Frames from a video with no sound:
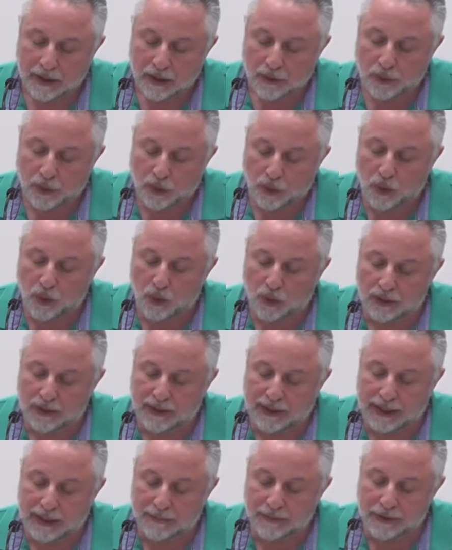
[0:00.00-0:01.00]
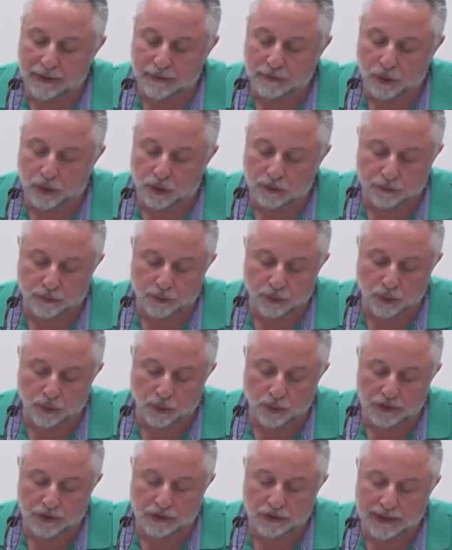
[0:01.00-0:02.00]
Though all games involve
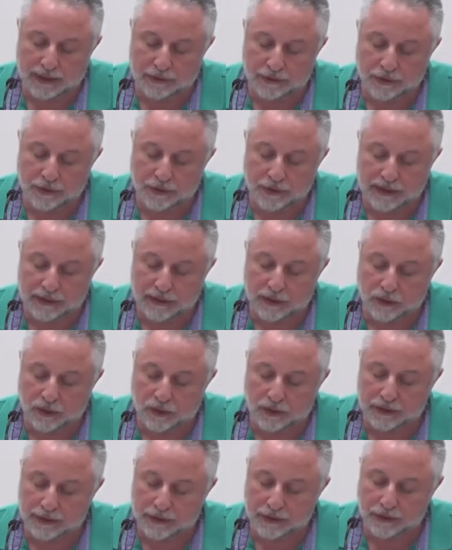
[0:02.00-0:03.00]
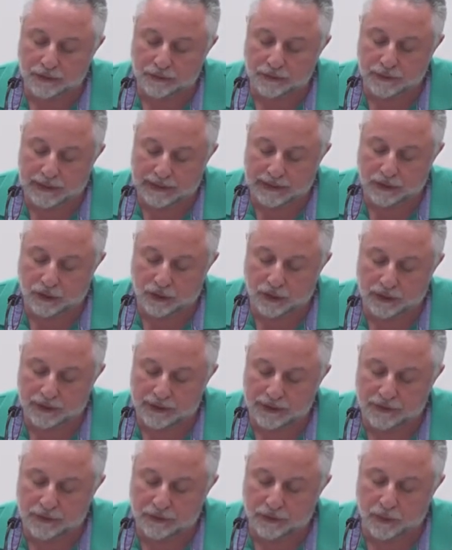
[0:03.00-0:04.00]
rules, strategy, and the context of, and the
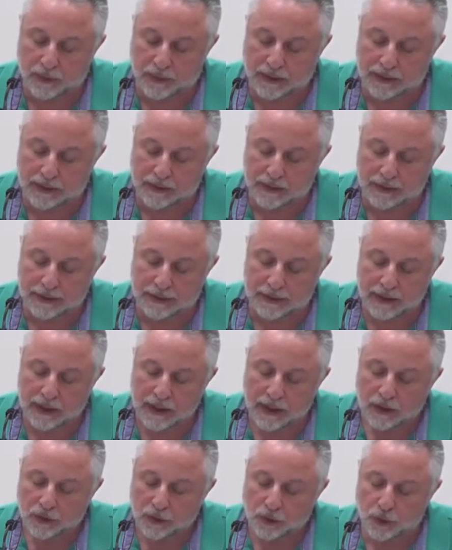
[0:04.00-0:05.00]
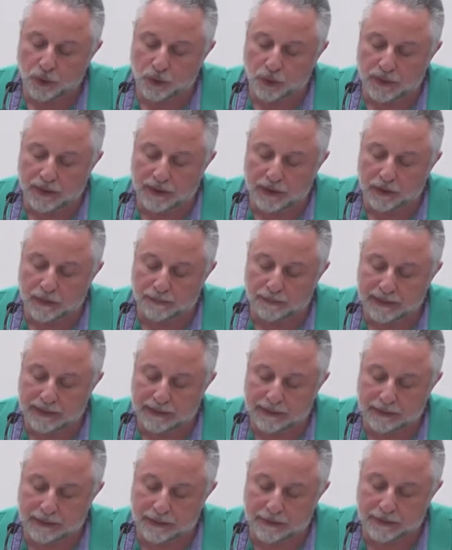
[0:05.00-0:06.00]
contest of wills, usually
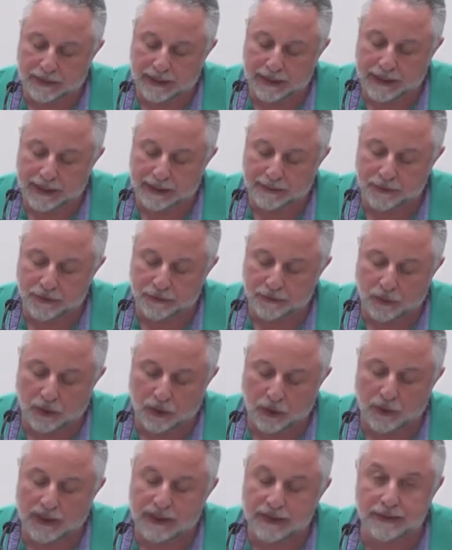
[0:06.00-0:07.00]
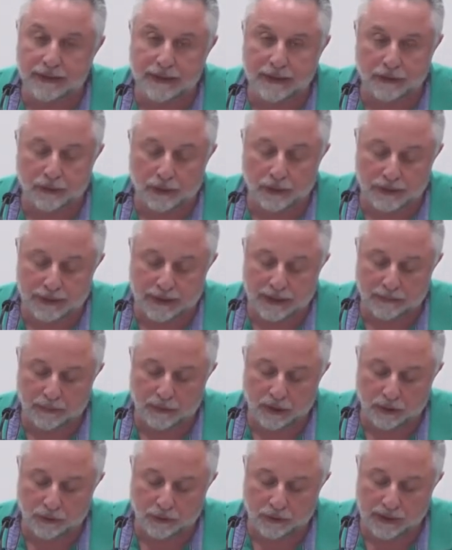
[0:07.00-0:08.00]
competitive games follow a zero-sum
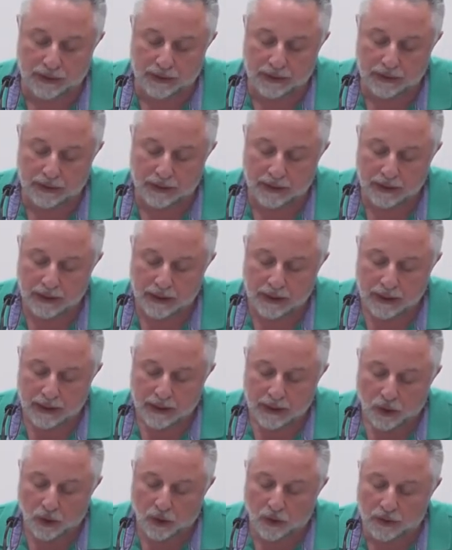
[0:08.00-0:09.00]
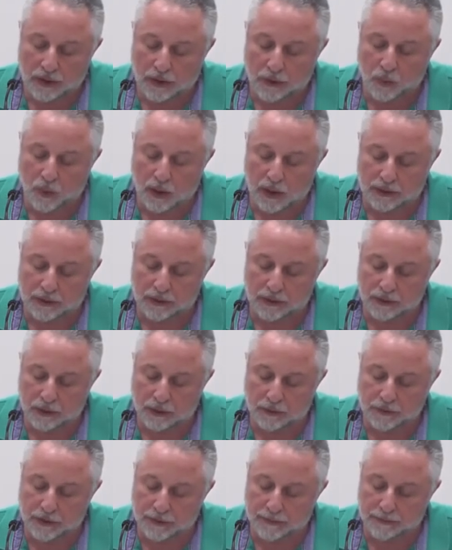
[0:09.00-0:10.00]
logic. Only one
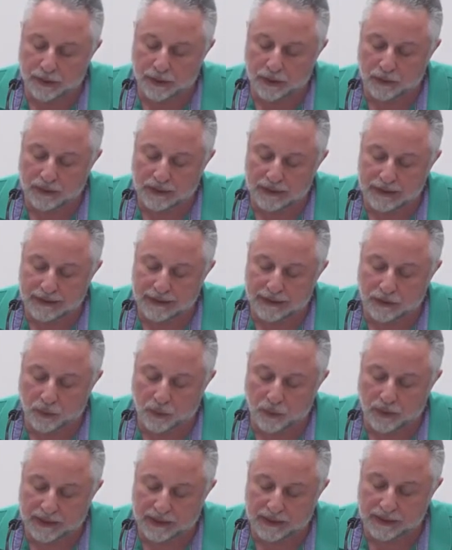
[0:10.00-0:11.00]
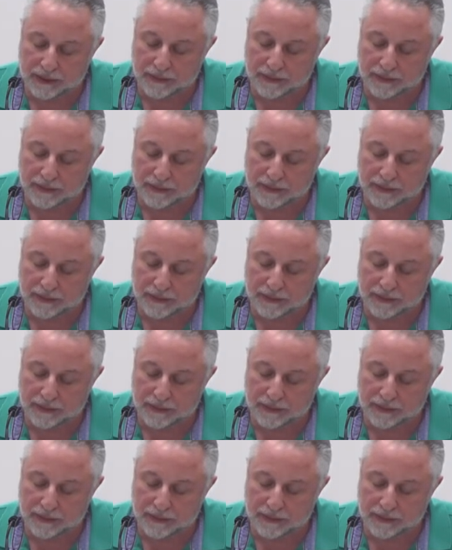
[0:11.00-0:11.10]
of the opponents can win.